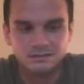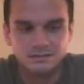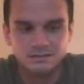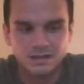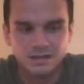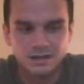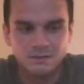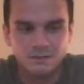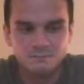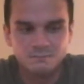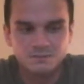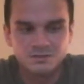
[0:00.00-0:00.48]

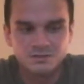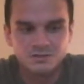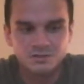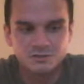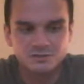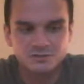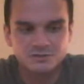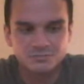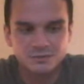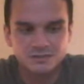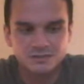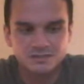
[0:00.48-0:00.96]
I'm so
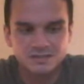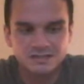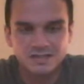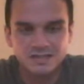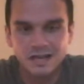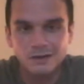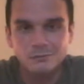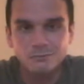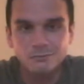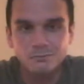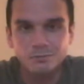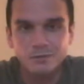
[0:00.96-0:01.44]
spontaneous. I
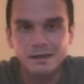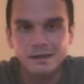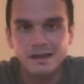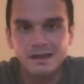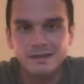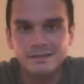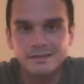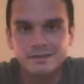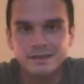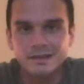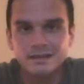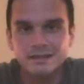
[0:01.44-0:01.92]
don't
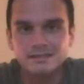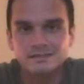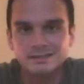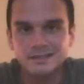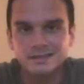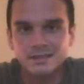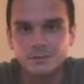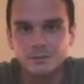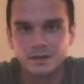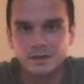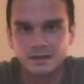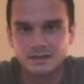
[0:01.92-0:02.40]
plan things
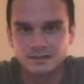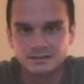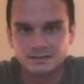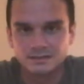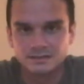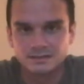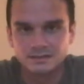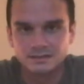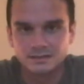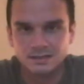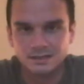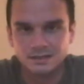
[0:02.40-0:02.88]

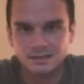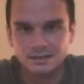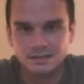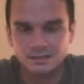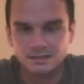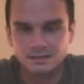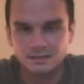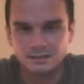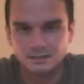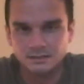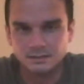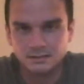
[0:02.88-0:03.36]
anyways.
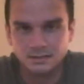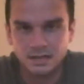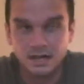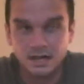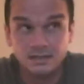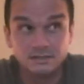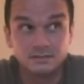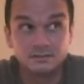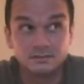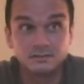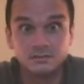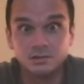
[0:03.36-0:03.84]
I
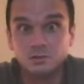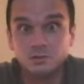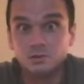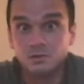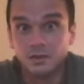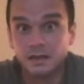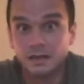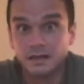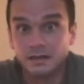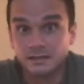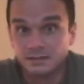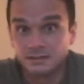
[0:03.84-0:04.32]
just do
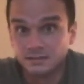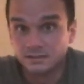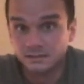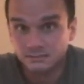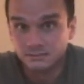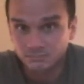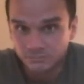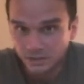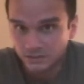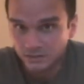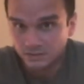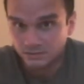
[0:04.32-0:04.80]
things.
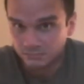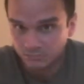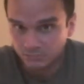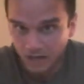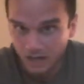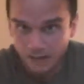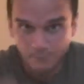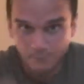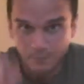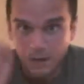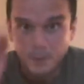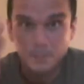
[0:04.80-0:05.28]
They just
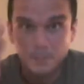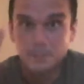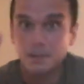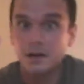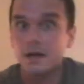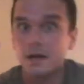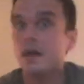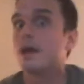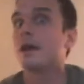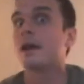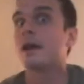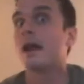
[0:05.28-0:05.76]
kind of pop in my
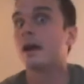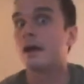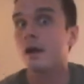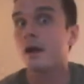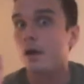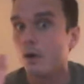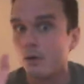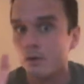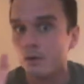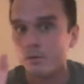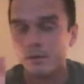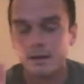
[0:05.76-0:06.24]
head, and I
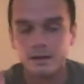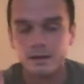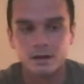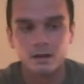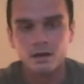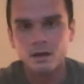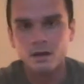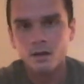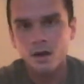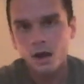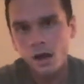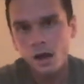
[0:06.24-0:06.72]
go, like,
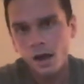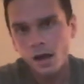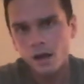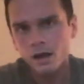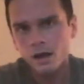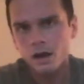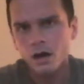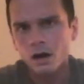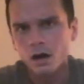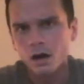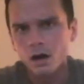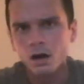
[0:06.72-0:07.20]
hey,
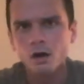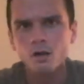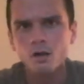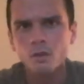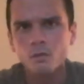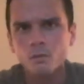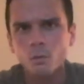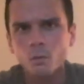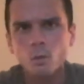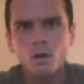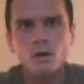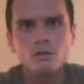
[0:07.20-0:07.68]

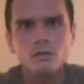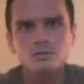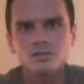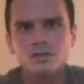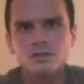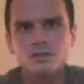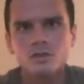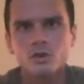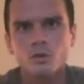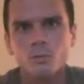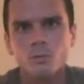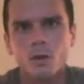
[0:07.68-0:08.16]
world's
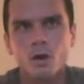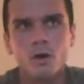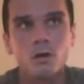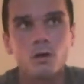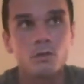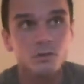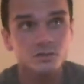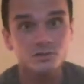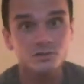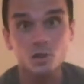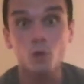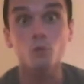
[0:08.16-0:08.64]
ending tomorrow.
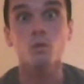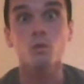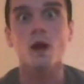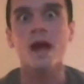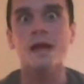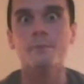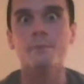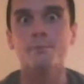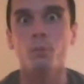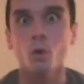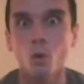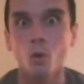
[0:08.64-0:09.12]
Let's go
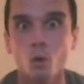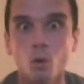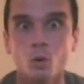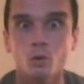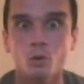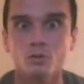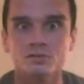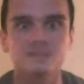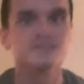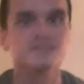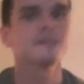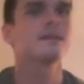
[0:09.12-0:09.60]
ride
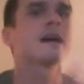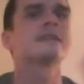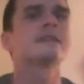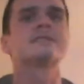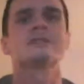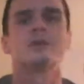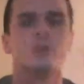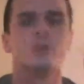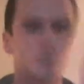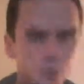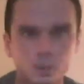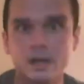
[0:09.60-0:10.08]
bulls. That's
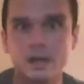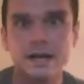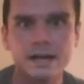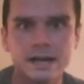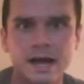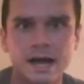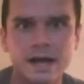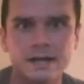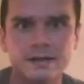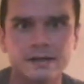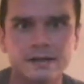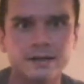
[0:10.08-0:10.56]
a great
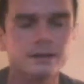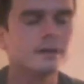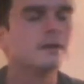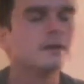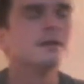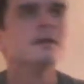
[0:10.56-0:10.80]
idea.